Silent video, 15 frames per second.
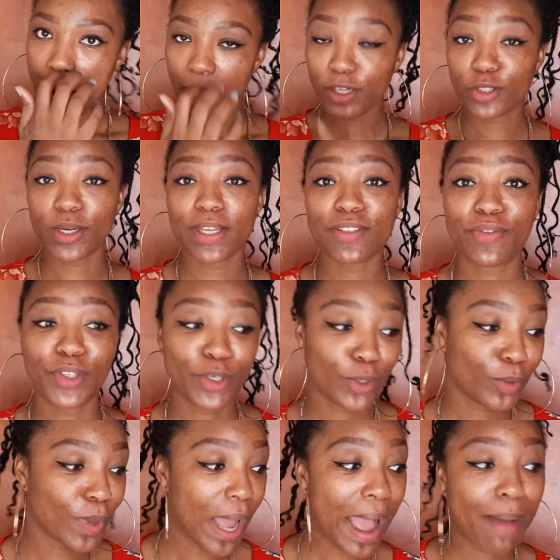In today's
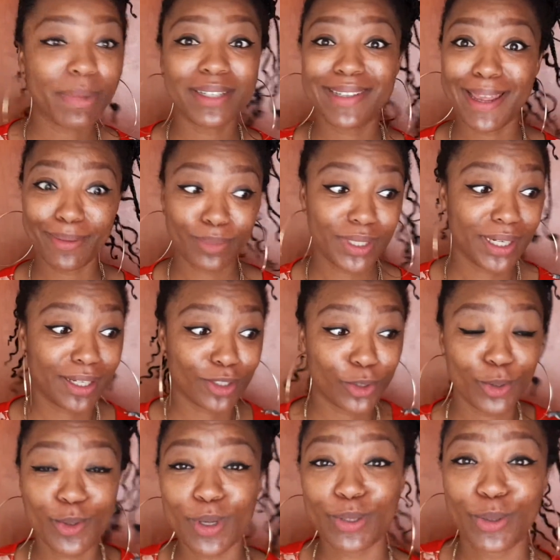video, I'm attempting to
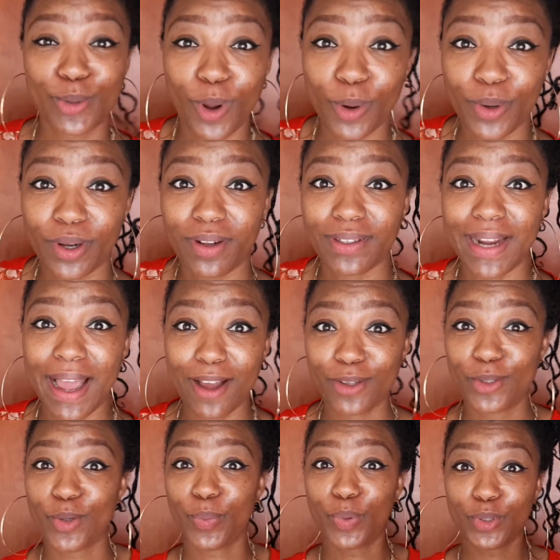do a tutorial on how
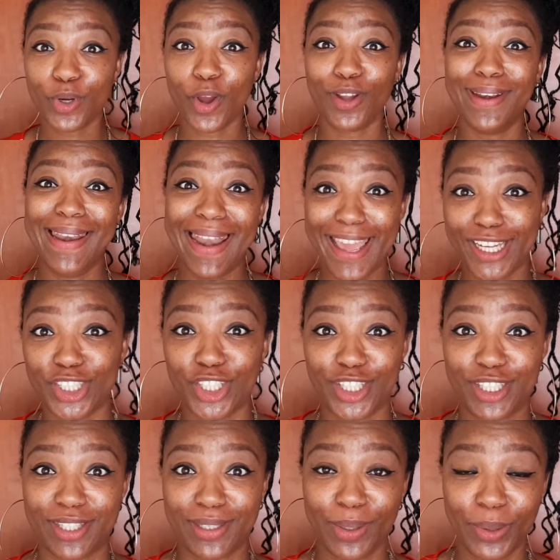to put on
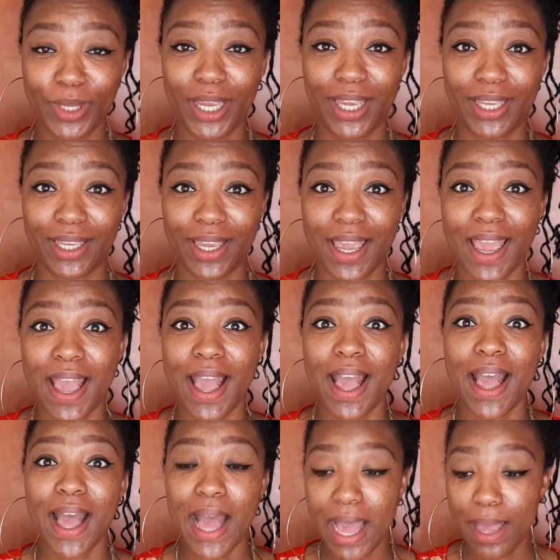lashes. Okay,
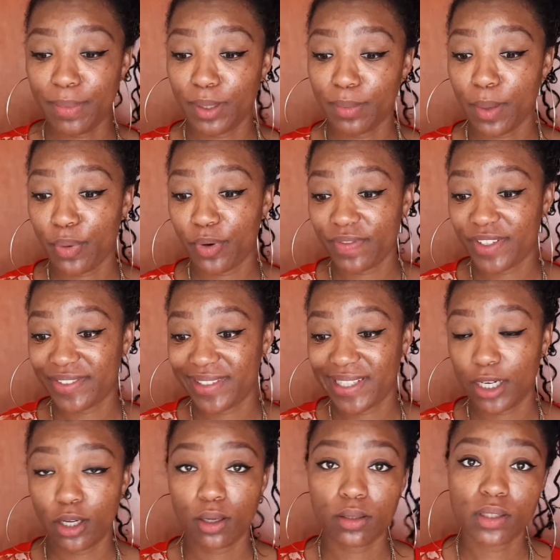in my previous
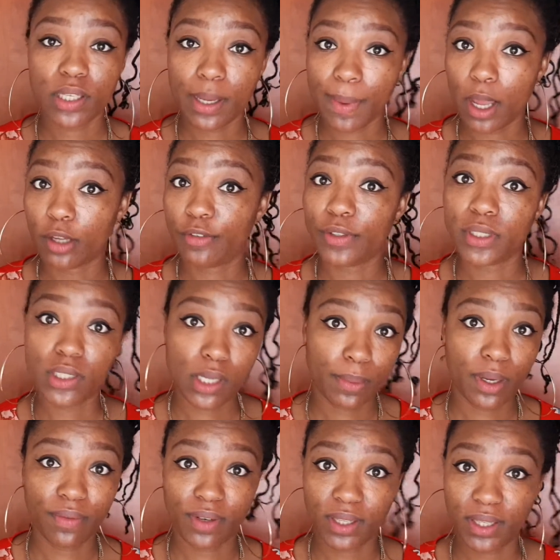video, same outfit, same
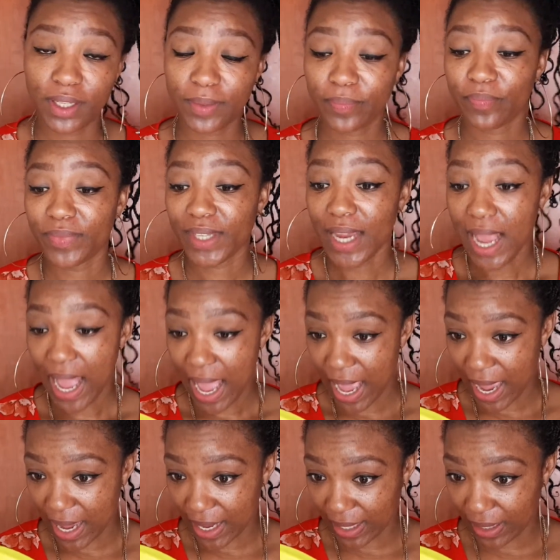everything.
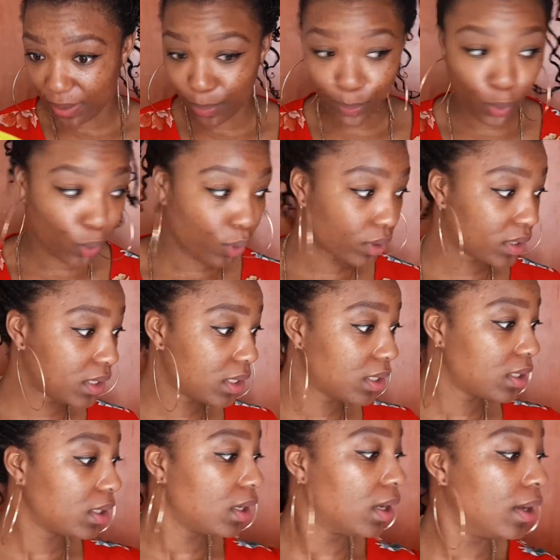I bought
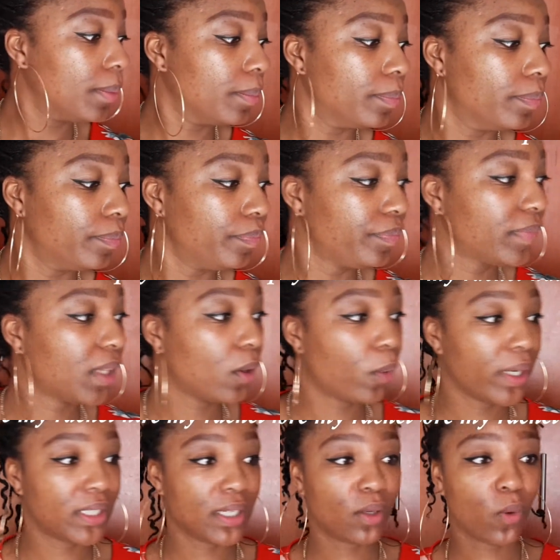the
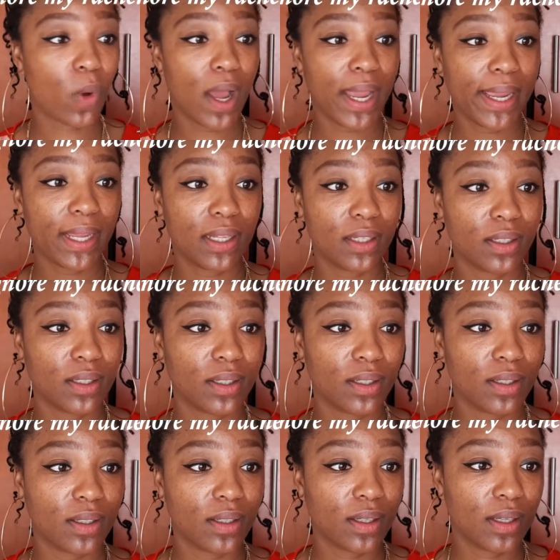Wet n Wild
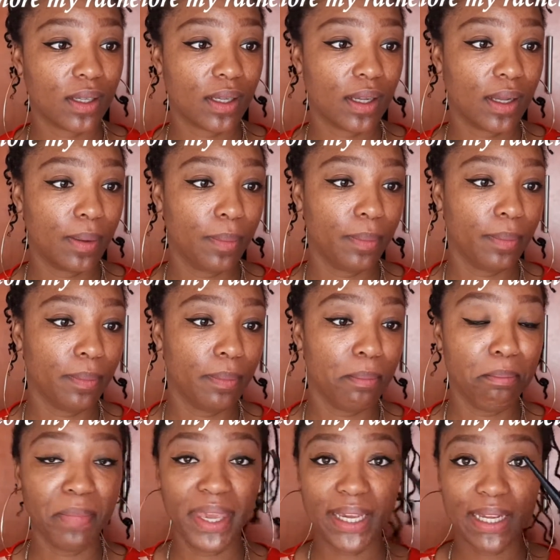
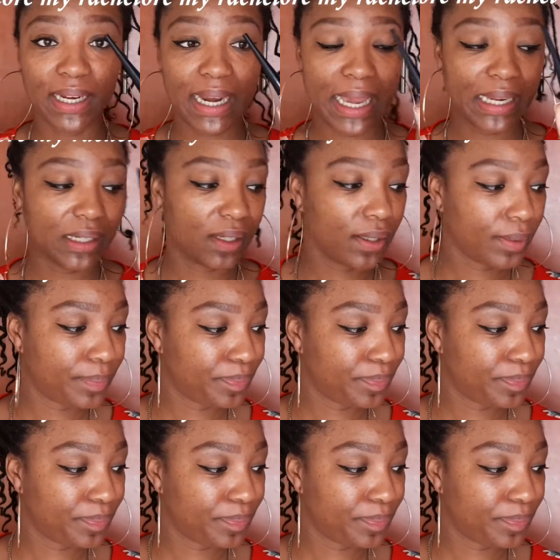mega liner,